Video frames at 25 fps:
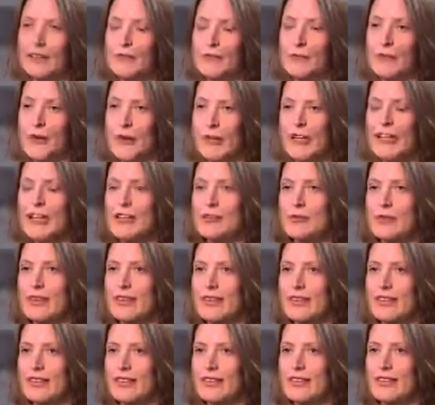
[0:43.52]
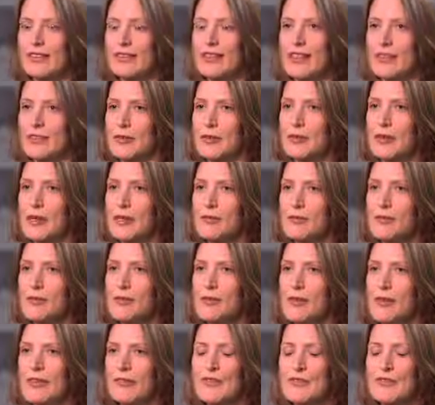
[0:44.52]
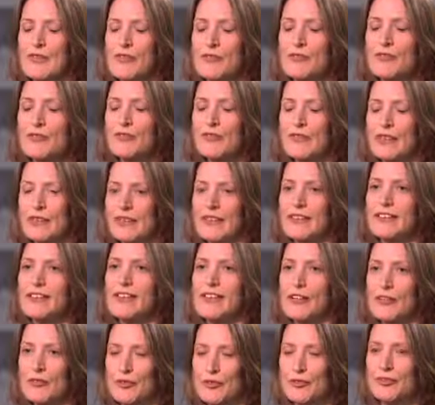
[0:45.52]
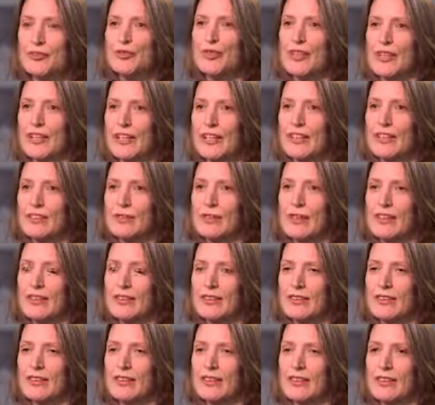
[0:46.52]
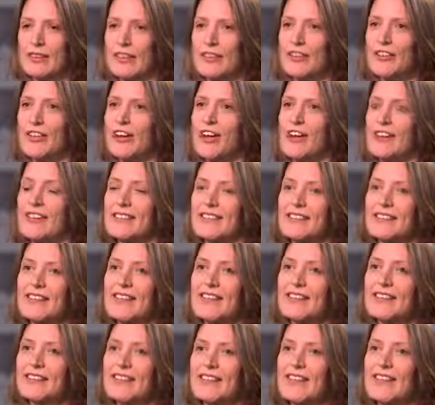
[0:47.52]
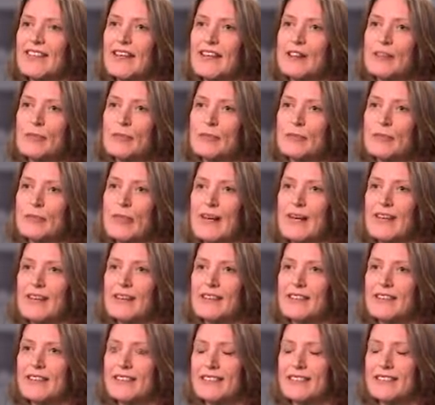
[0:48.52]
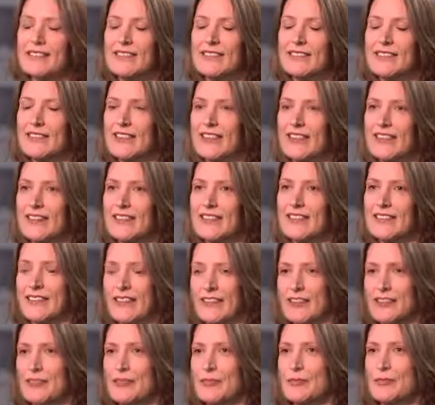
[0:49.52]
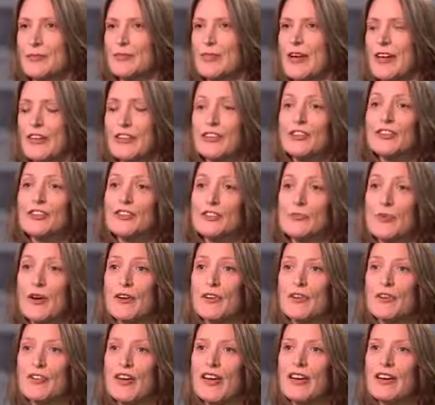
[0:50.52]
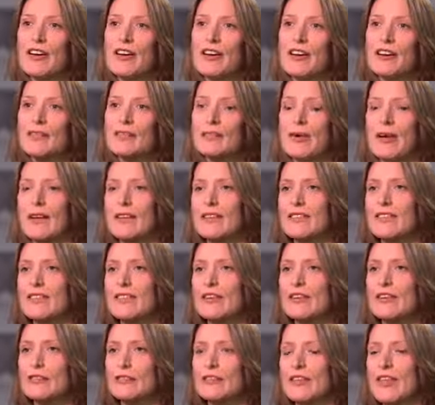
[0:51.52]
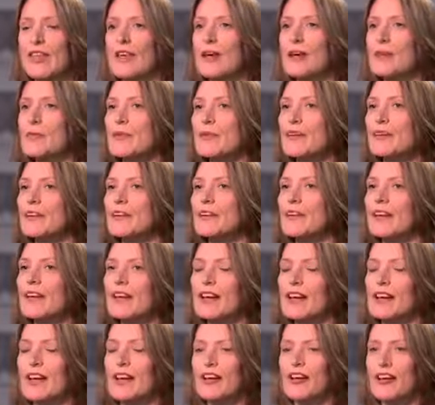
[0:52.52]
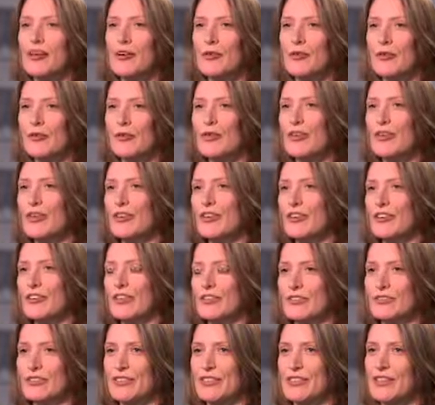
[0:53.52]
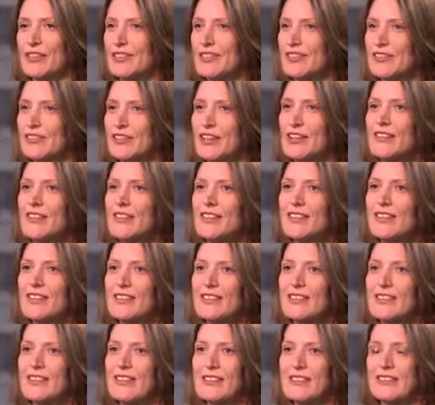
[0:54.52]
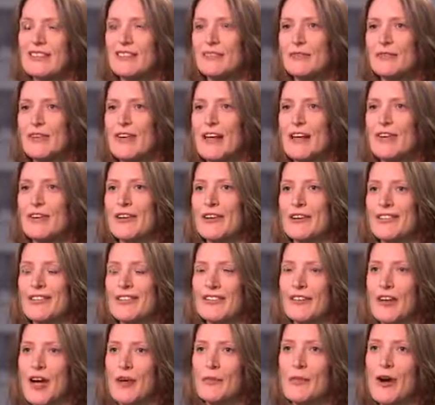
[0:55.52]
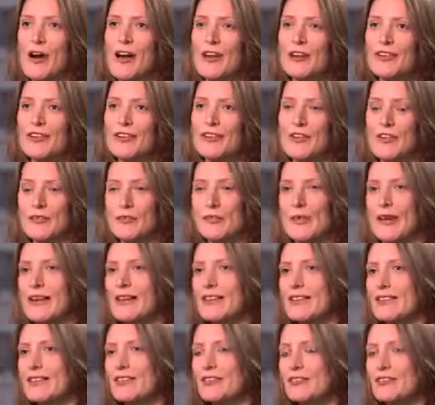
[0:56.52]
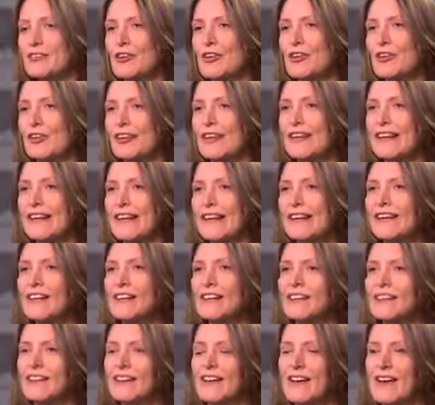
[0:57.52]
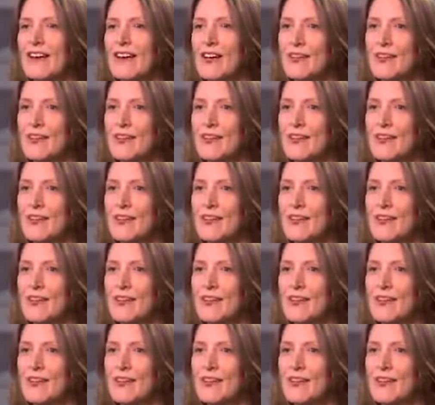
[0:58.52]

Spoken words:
Working with other people, I really love working with the guys in our team, and it's such a huge motivator bouncing off them, and we've all got different strengths, like areas that I might not be as strong in.